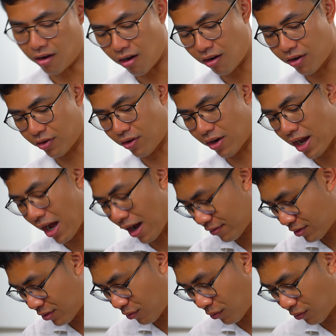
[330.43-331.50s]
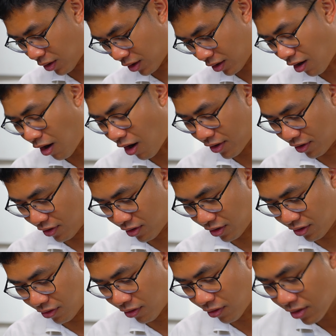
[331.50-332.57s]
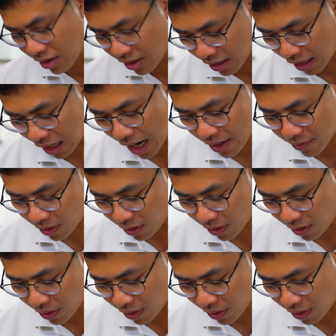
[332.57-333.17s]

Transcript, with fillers: although I have to work harder, you know. I